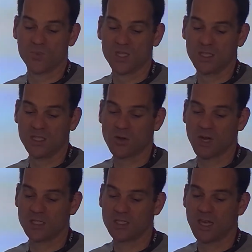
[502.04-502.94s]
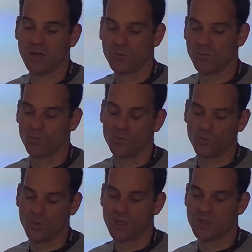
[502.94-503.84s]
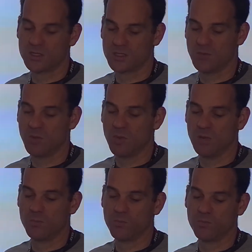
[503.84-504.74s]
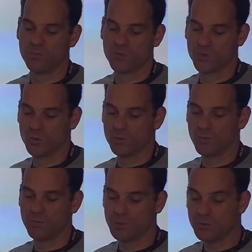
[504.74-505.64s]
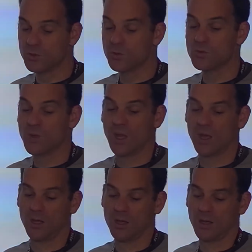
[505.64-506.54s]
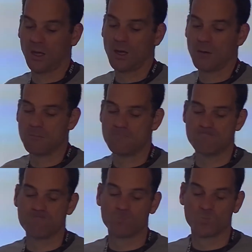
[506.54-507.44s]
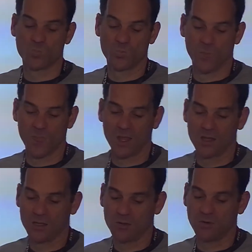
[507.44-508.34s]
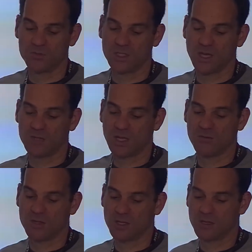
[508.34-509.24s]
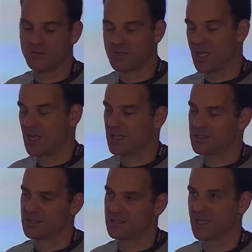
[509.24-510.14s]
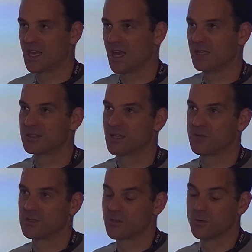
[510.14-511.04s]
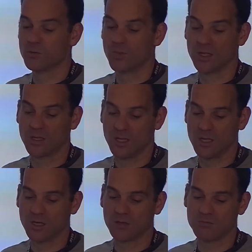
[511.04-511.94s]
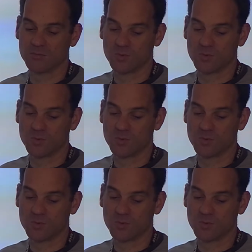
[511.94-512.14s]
This integrates now with the CPP build tool. You obviously have to have the SDK and stuff installed, but you can